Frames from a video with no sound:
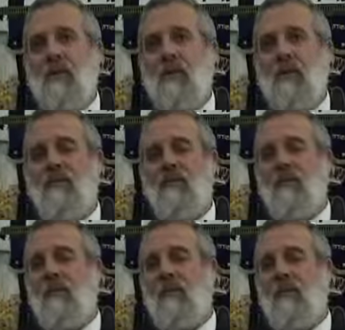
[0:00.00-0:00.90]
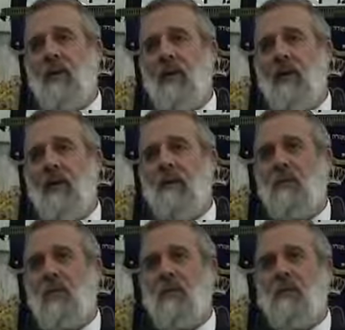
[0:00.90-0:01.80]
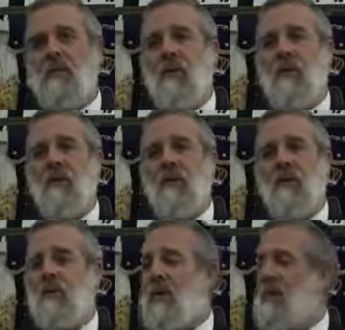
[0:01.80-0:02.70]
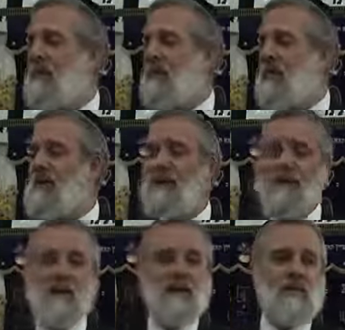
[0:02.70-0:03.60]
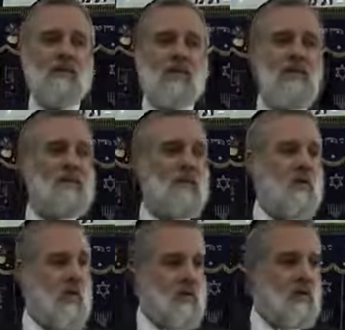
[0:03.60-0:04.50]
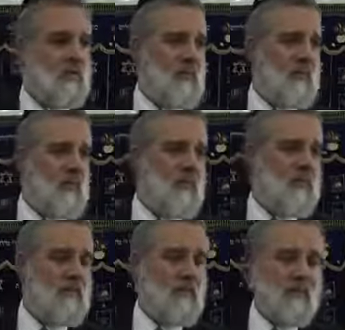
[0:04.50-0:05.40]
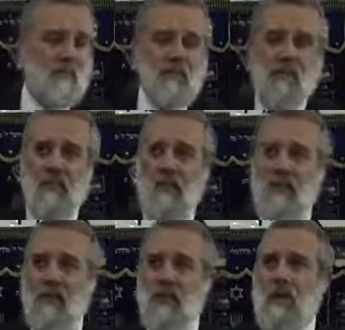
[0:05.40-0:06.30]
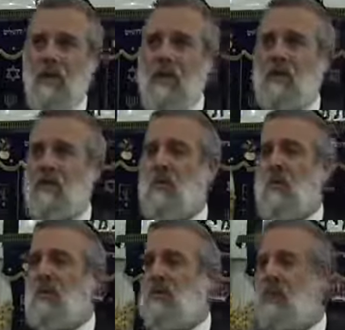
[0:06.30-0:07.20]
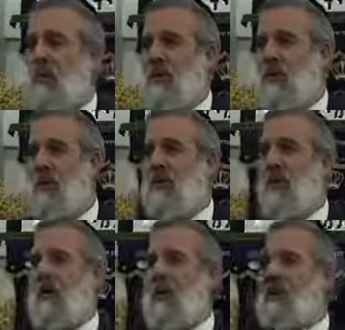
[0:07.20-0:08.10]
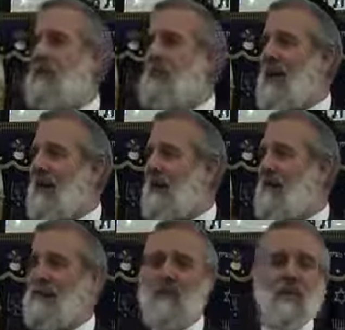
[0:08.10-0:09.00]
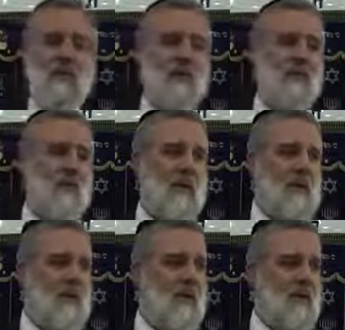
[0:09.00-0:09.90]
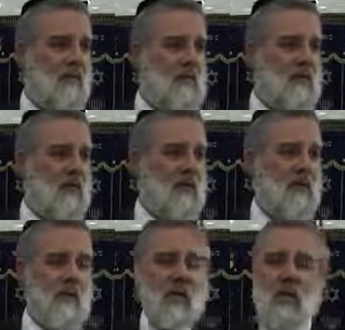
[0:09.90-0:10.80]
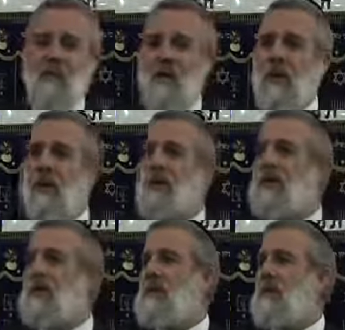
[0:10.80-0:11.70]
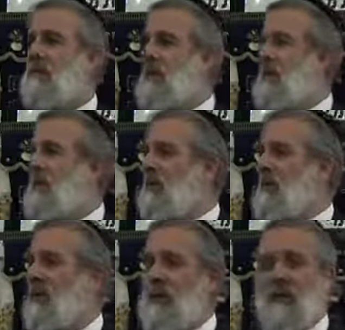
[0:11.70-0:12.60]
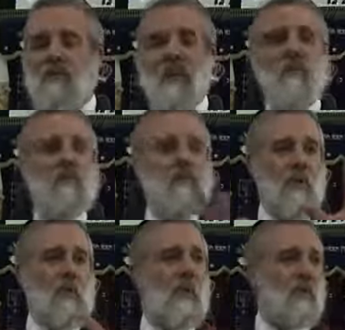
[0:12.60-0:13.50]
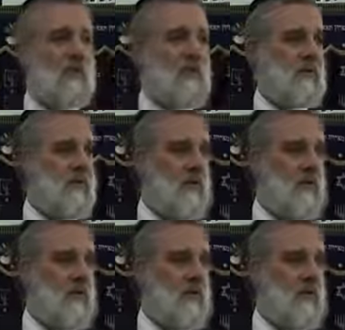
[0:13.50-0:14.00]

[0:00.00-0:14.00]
however, that I would like to call them or characterize them as consequential midot. Consequential midot are not the parent midah, the parent characteristic, but it is as a result of other midot